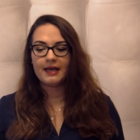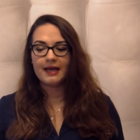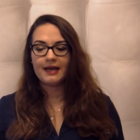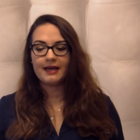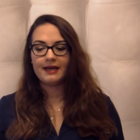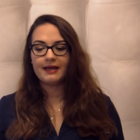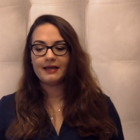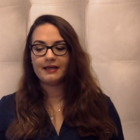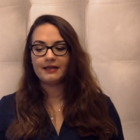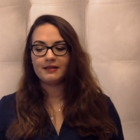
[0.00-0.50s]

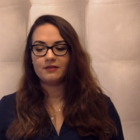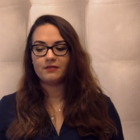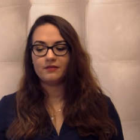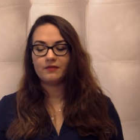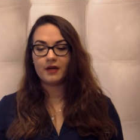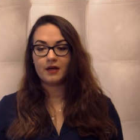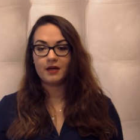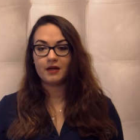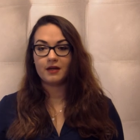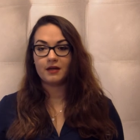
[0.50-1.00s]
and
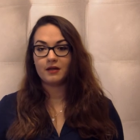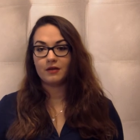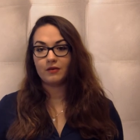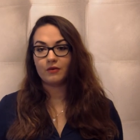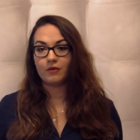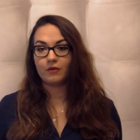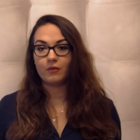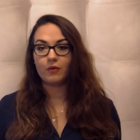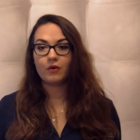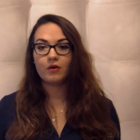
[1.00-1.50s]
very you
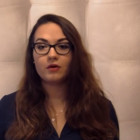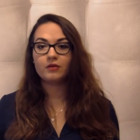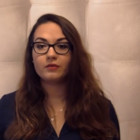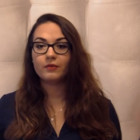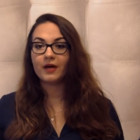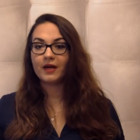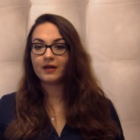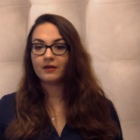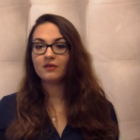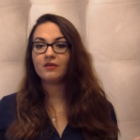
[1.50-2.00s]
know
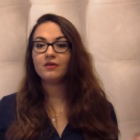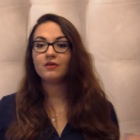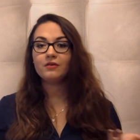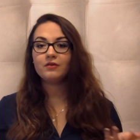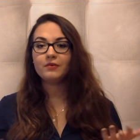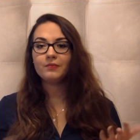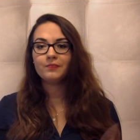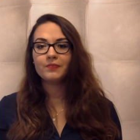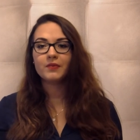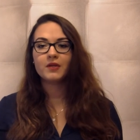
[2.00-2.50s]
worldwide
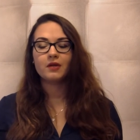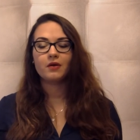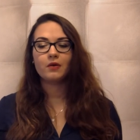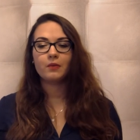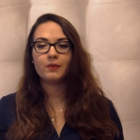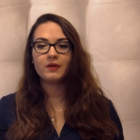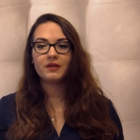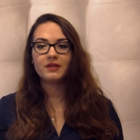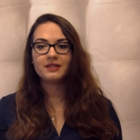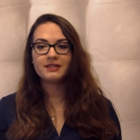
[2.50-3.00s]
known
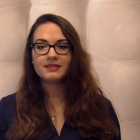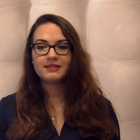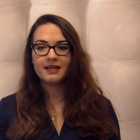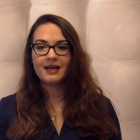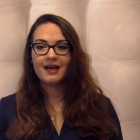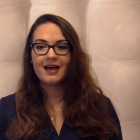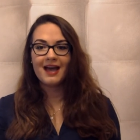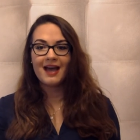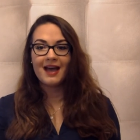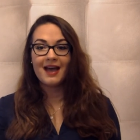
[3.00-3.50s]
companies.
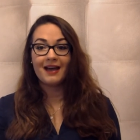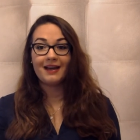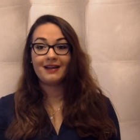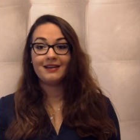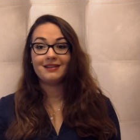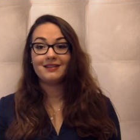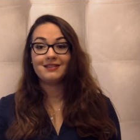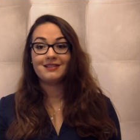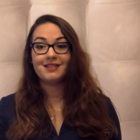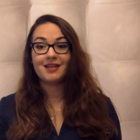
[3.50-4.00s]

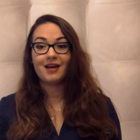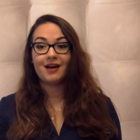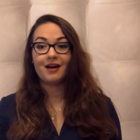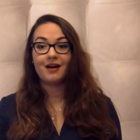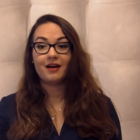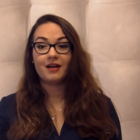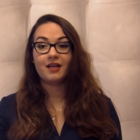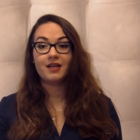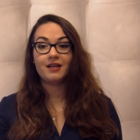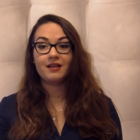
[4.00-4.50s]
And
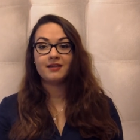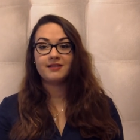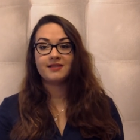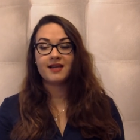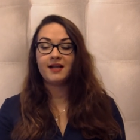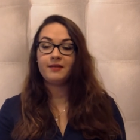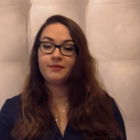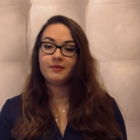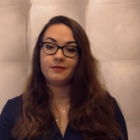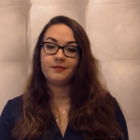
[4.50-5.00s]
uh, he is
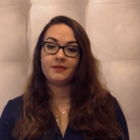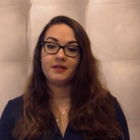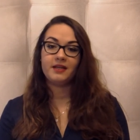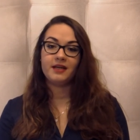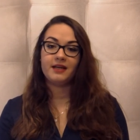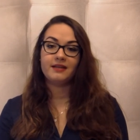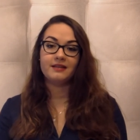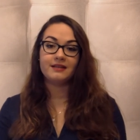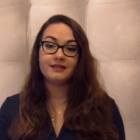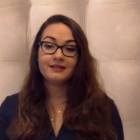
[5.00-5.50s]
helping me
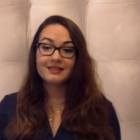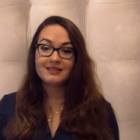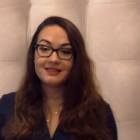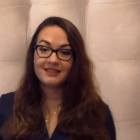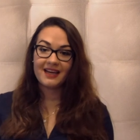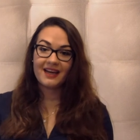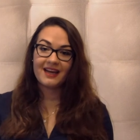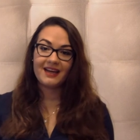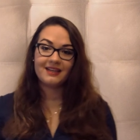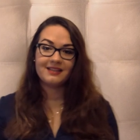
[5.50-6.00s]
until this
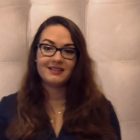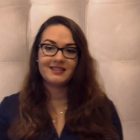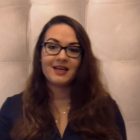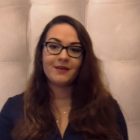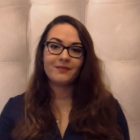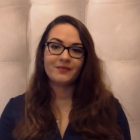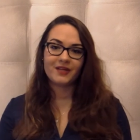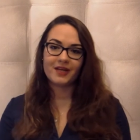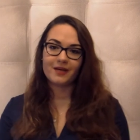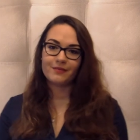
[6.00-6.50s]
day.
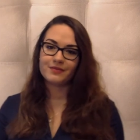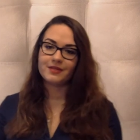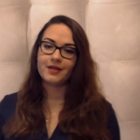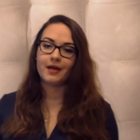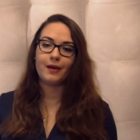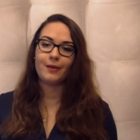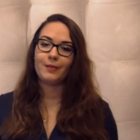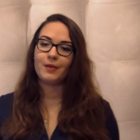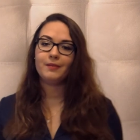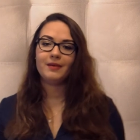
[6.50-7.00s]
Sometimes
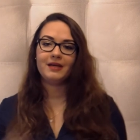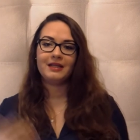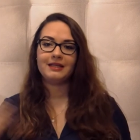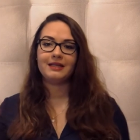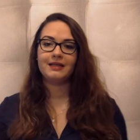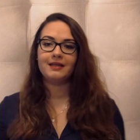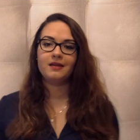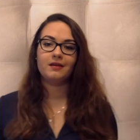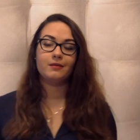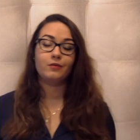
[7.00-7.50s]
I'm
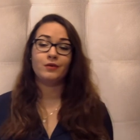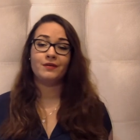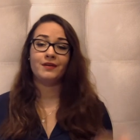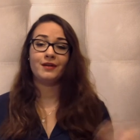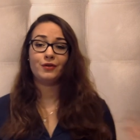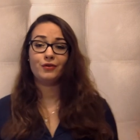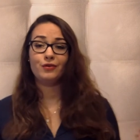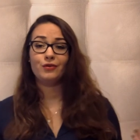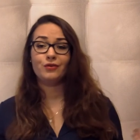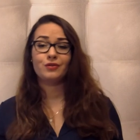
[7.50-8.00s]
emailing him with a
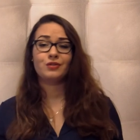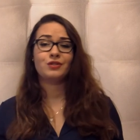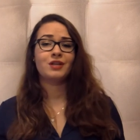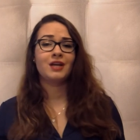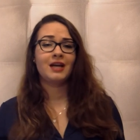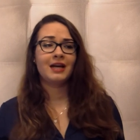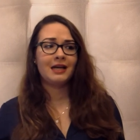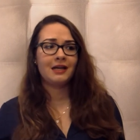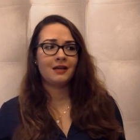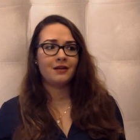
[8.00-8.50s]
huge,
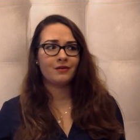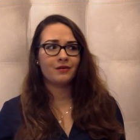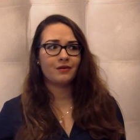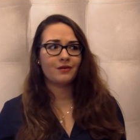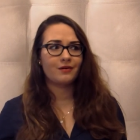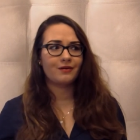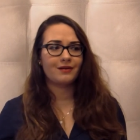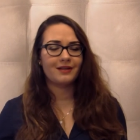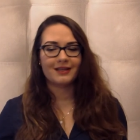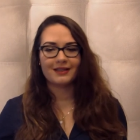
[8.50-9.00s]
you
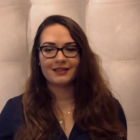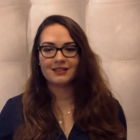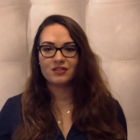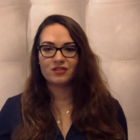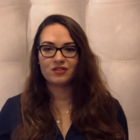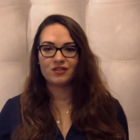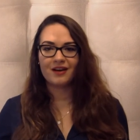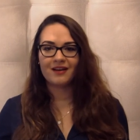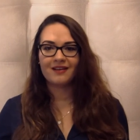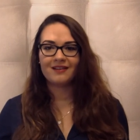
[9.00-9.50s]
know, like
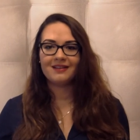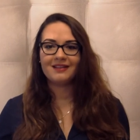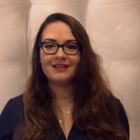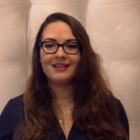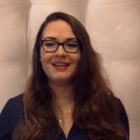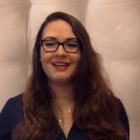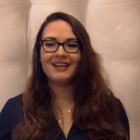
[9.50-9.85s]
struggle.